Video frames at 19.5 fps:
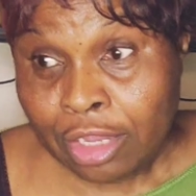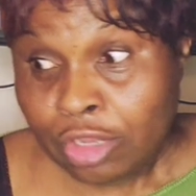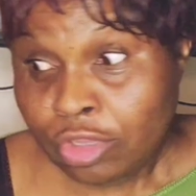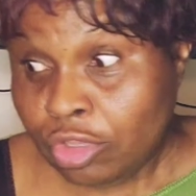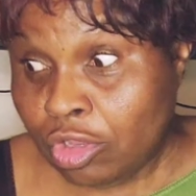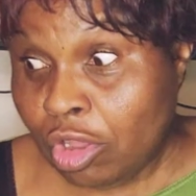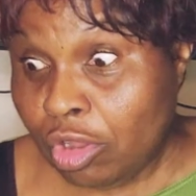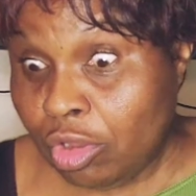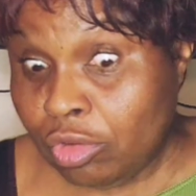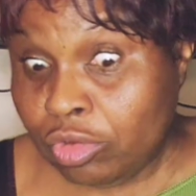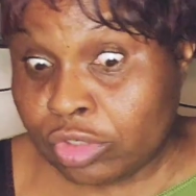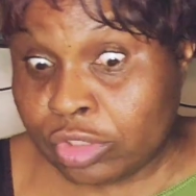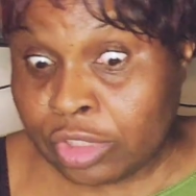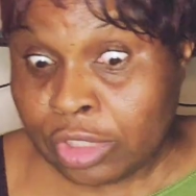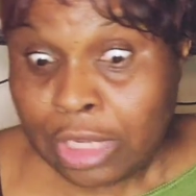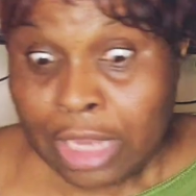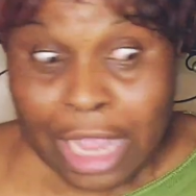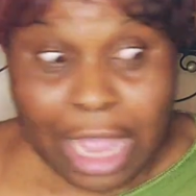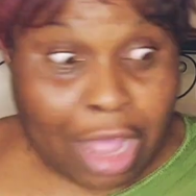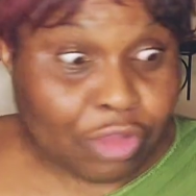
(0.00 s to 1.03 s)
knows
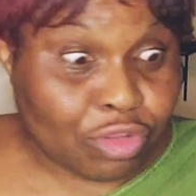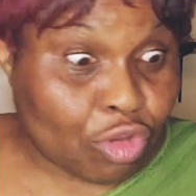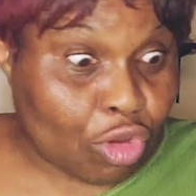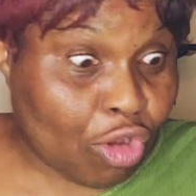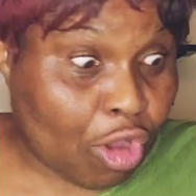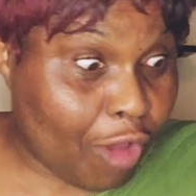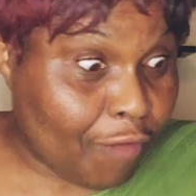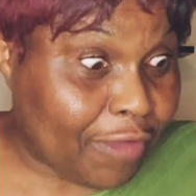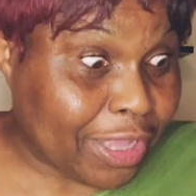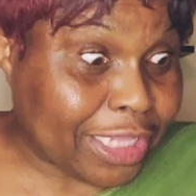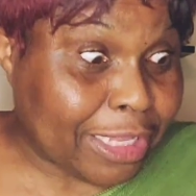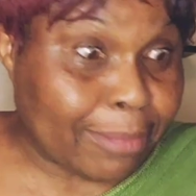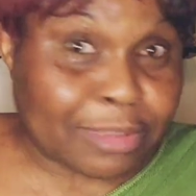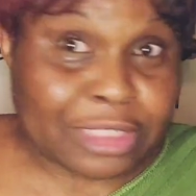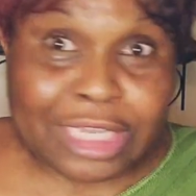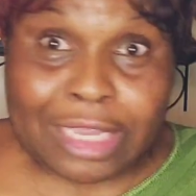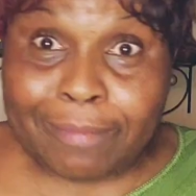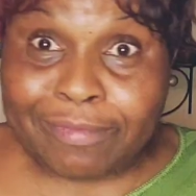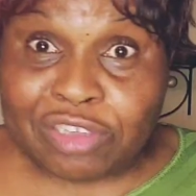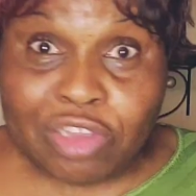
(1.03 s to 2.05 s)
how to cover
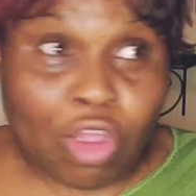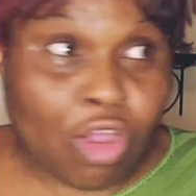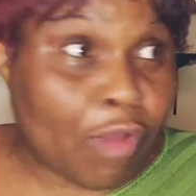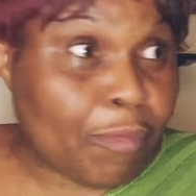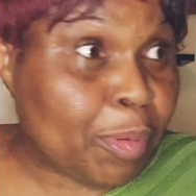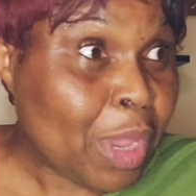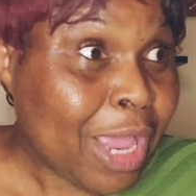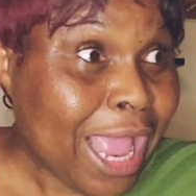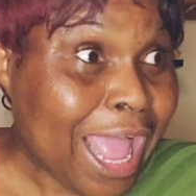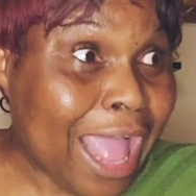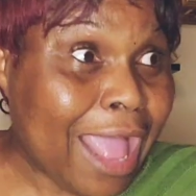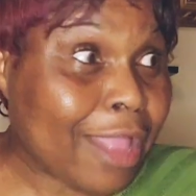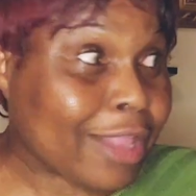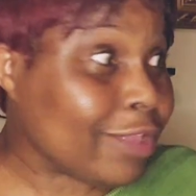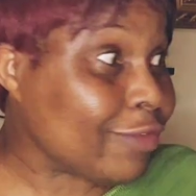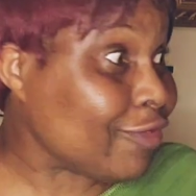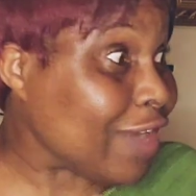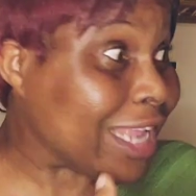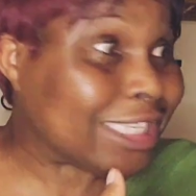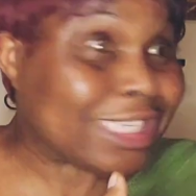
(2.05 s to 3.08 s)
themselves up
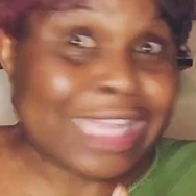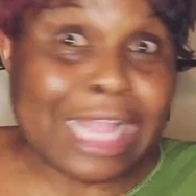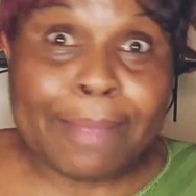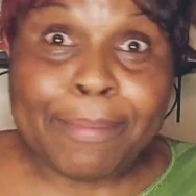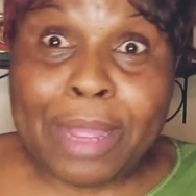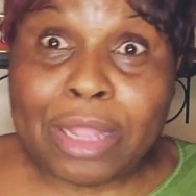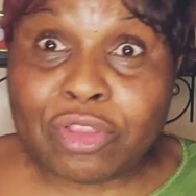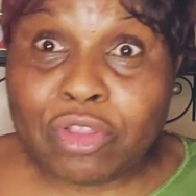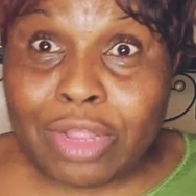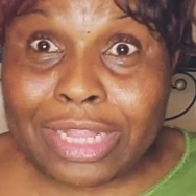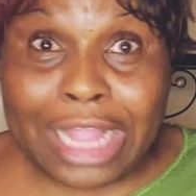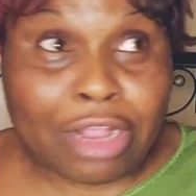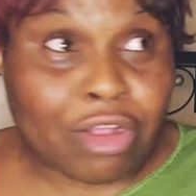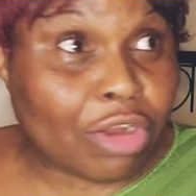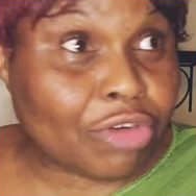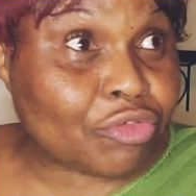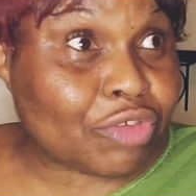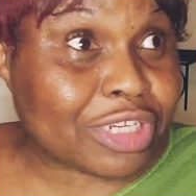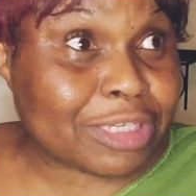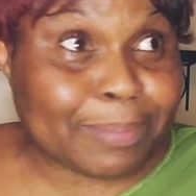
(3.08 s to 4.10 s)
and ranting about other
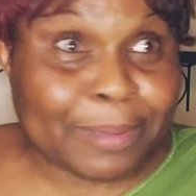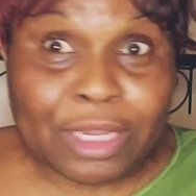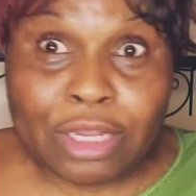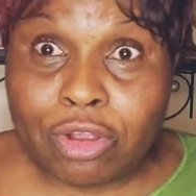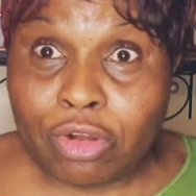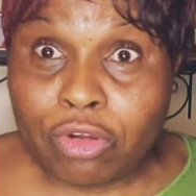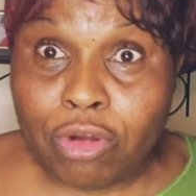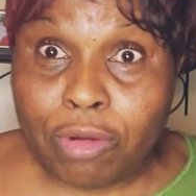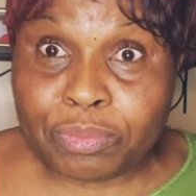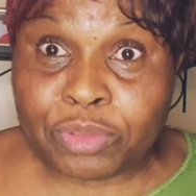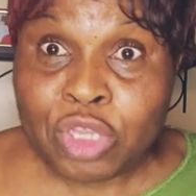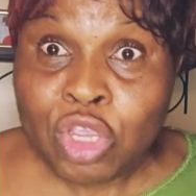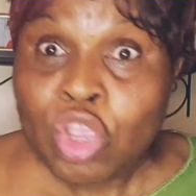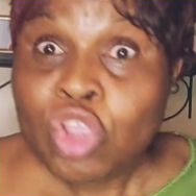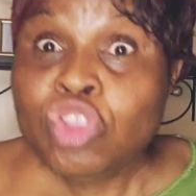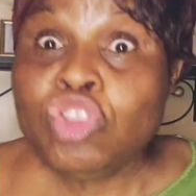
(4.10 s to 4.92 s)
countries being corrupt.